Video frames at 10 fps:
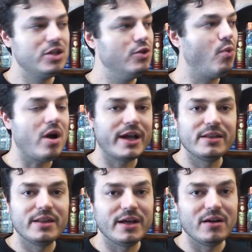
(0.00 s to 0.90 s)
You walk
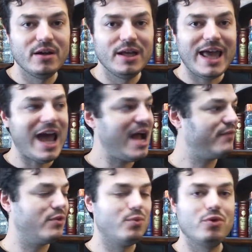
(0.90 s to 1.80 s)
in there,
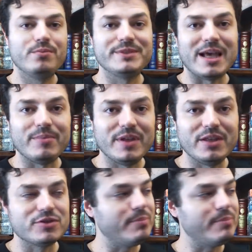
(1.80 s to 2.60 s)
half the room's empty.